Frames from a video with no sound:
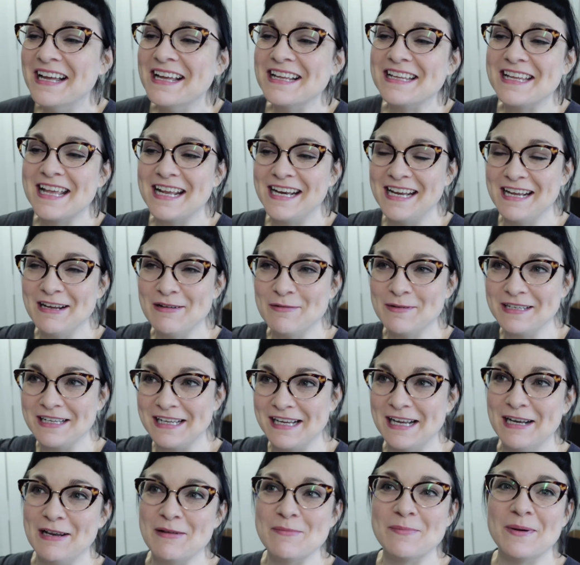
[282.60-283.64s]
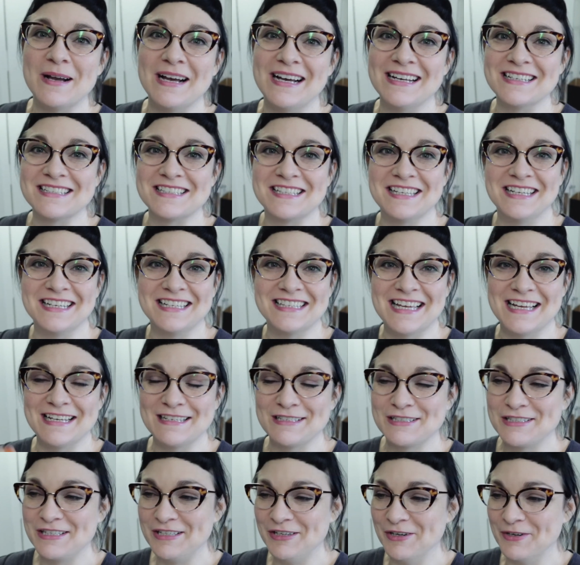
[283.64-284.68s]
getting past like
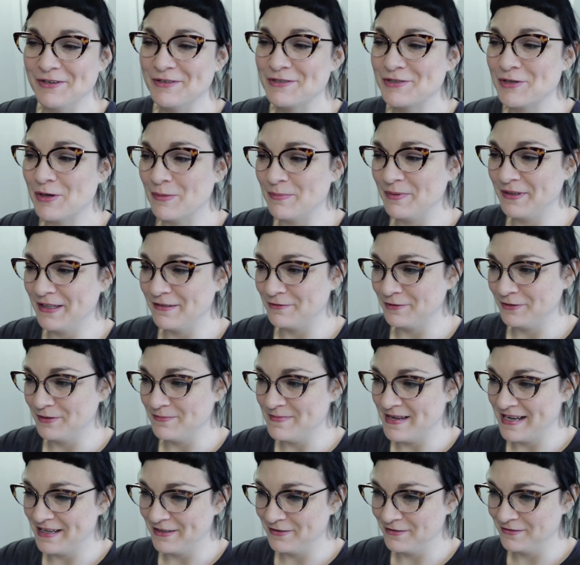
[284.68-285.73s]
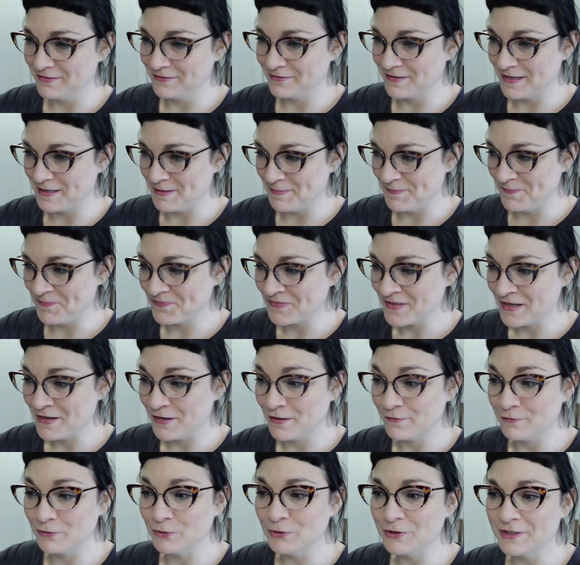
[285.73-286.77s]
that, you know, top level amount
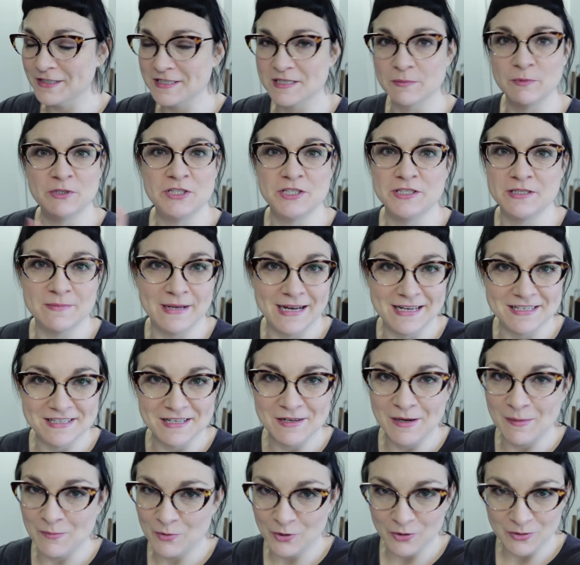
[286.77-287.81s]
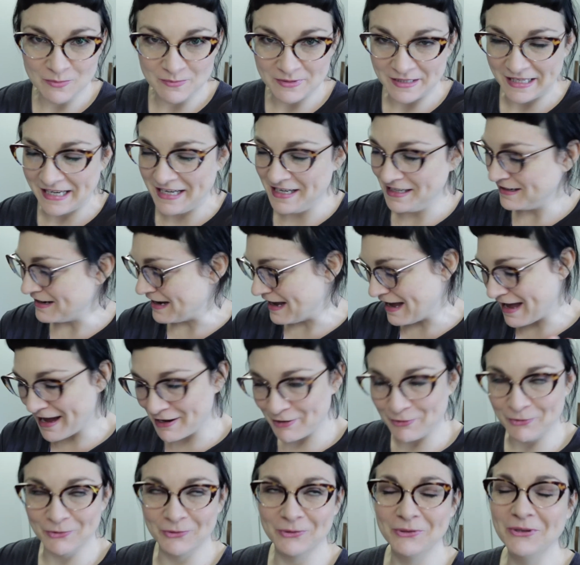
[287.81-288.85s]
of orders, which is amazing. I'm not complaining
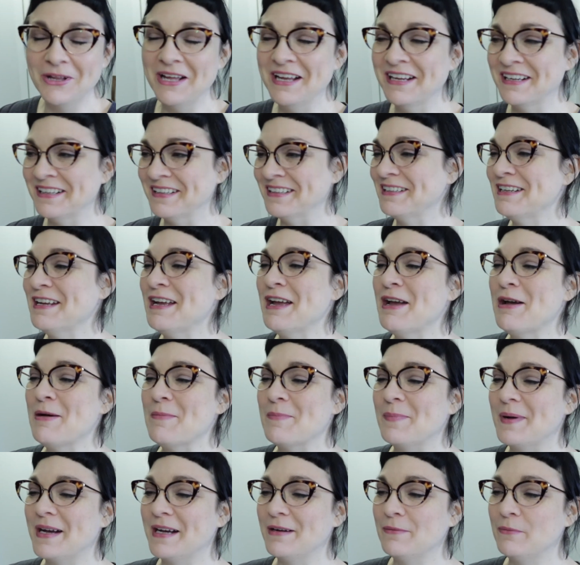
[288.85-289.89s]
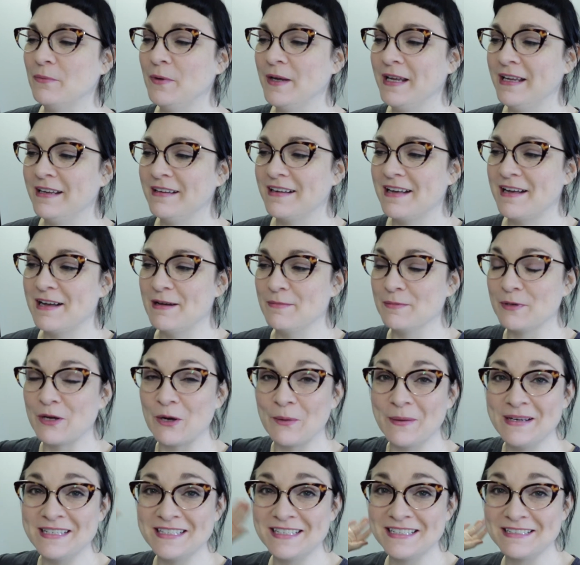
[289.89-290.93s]
at all. But we're
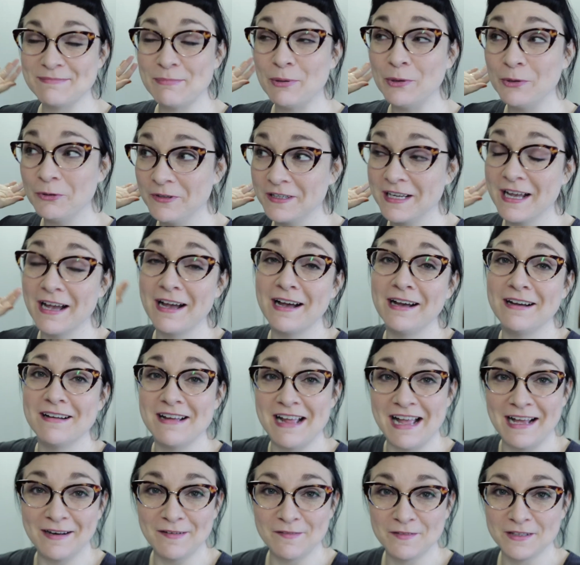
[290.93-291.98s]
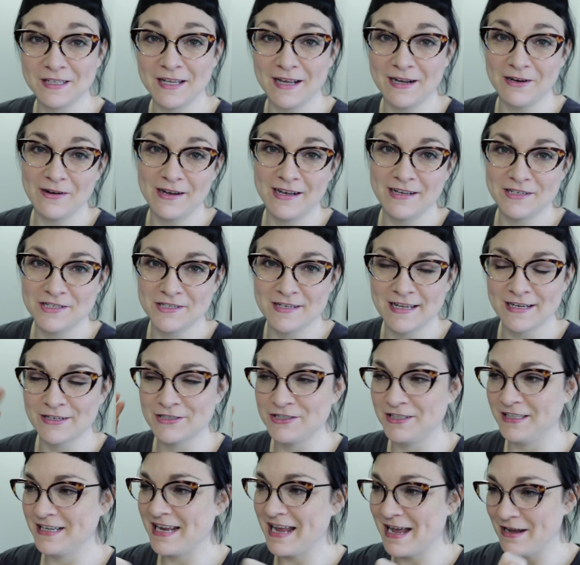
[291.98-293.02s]
going to pull the car out of the garage and
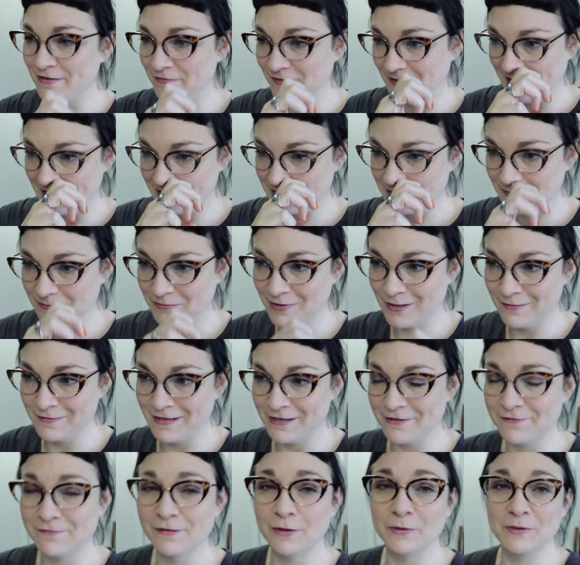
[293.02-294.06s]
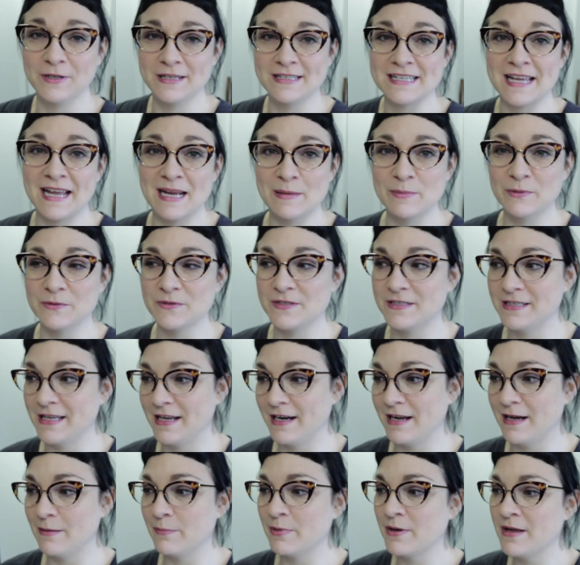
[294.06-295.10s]
actually have like some of our folding tables set
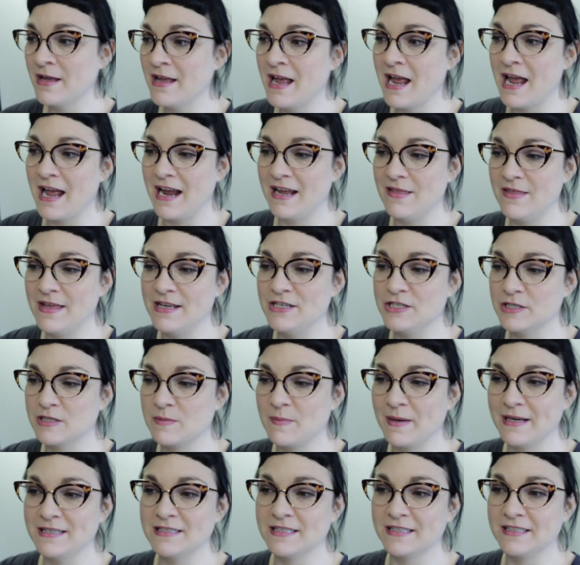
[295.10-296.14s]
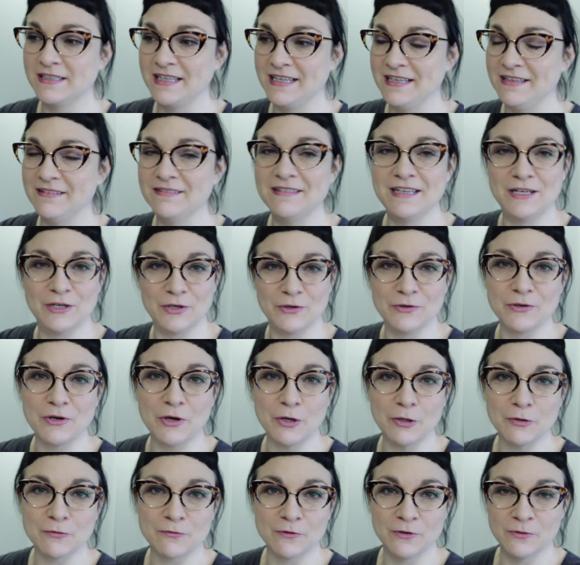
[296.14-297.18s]
up, and then just basically, you know,
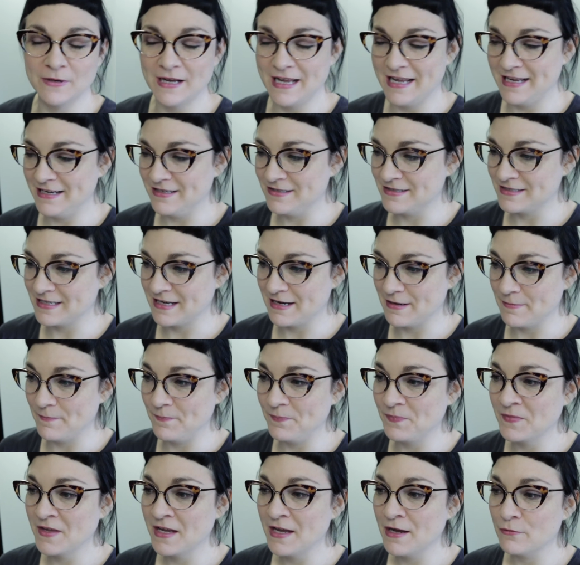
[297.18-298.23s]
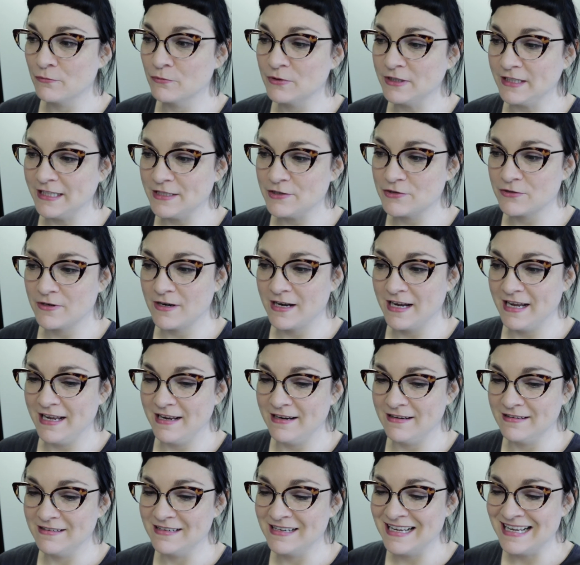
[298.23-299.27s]
go through and really try
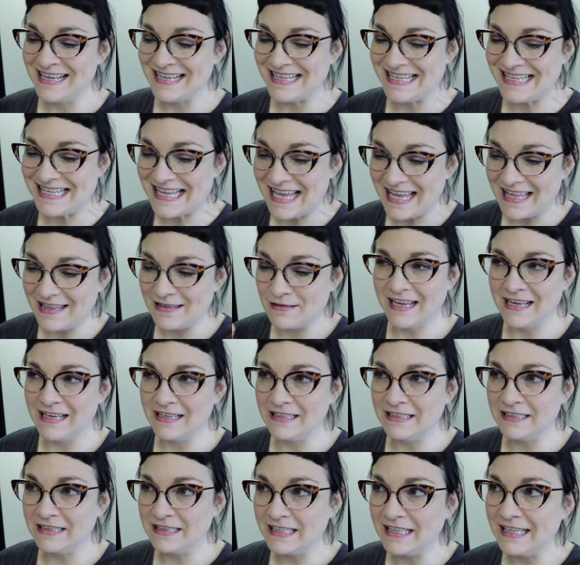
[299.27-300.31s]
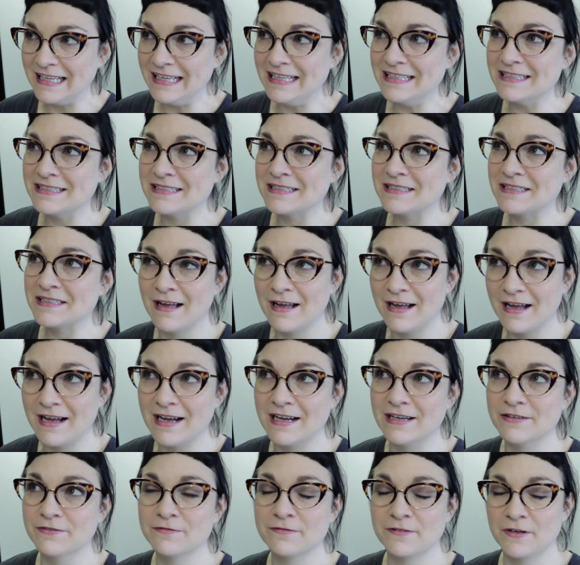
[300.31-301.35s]
and get at least
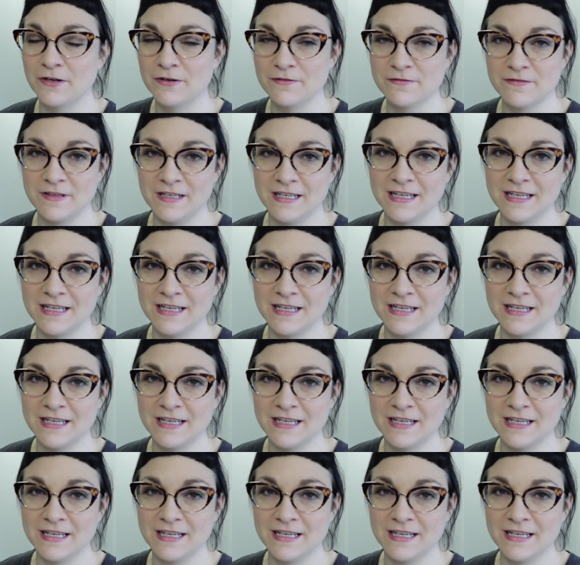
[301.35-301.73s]
half of the